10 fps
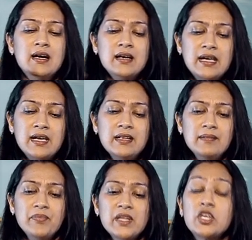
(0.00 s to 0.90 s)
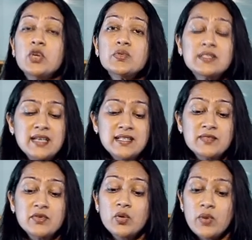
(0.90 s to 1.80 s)
Again, Q
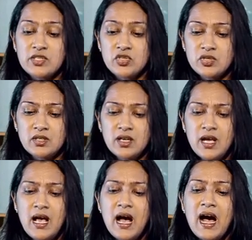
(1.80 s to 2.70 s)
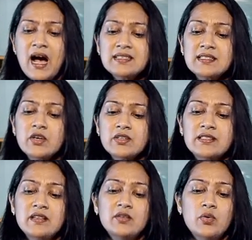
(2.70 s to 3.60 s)
stands for question. Ask
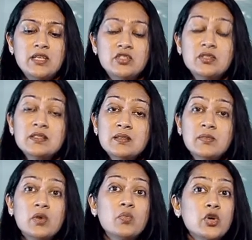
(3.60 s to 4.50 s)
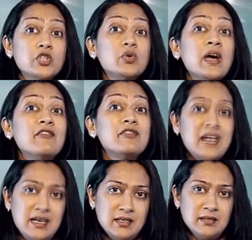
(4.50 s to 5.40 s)
yourself questions about what you have
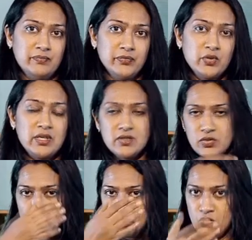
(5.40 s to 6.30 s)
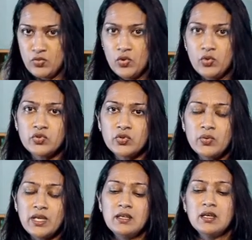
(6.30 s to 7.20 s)
read. Okay, so you look
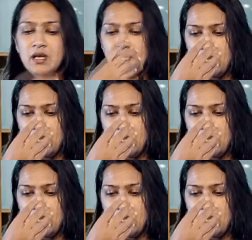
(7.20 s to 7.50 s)
through it.